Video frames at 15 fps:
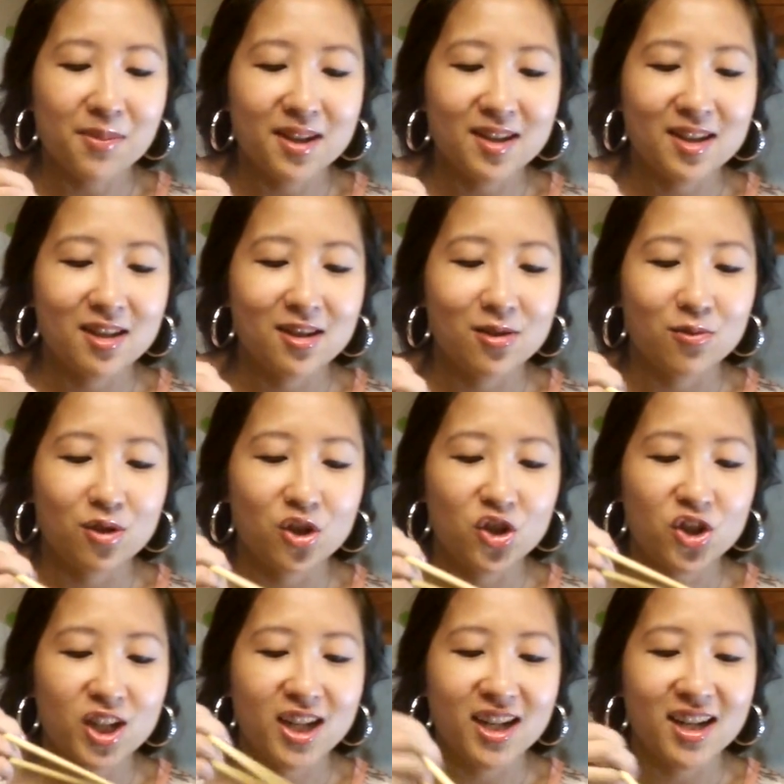my sister will
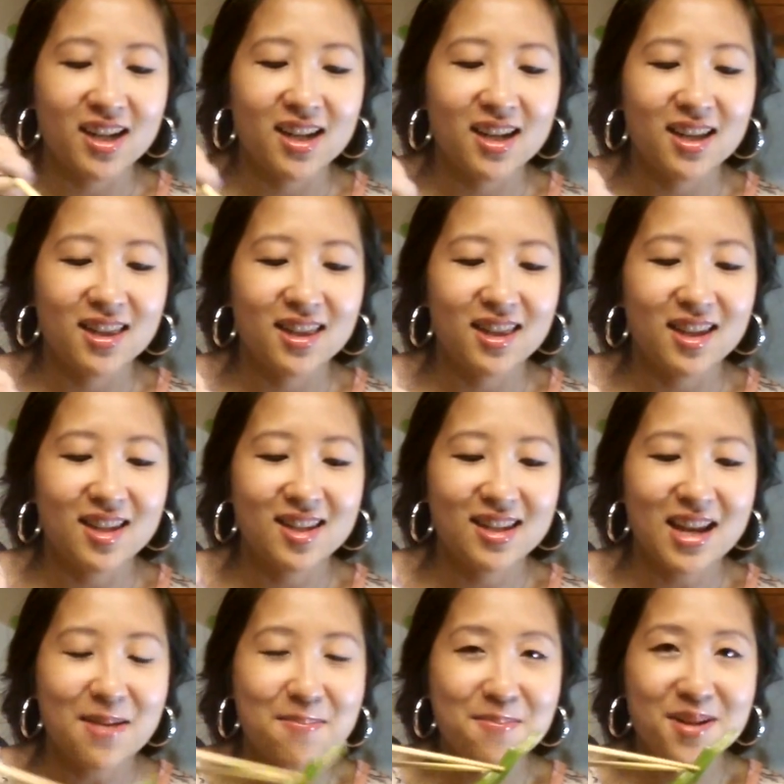share the
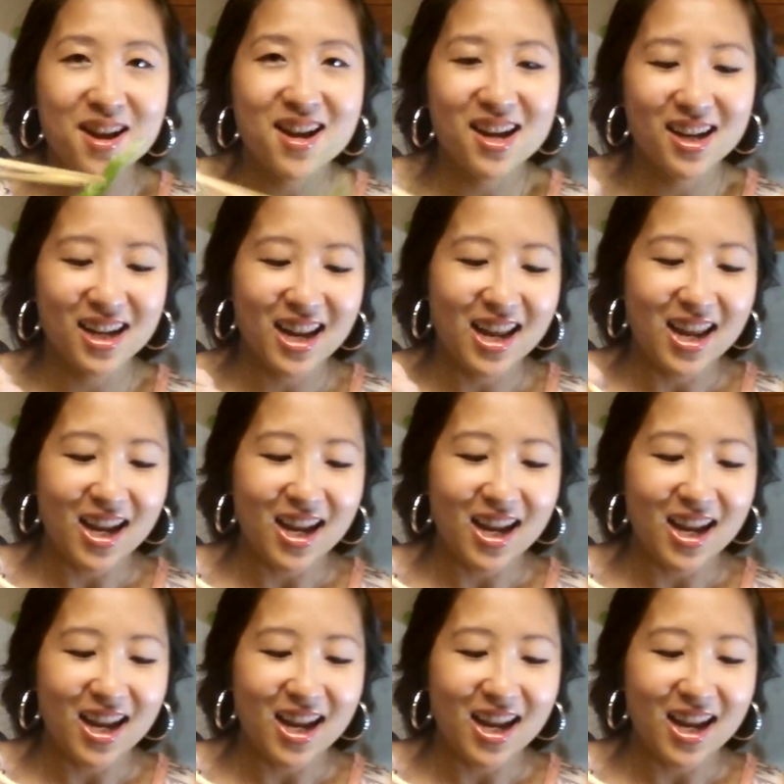stem part,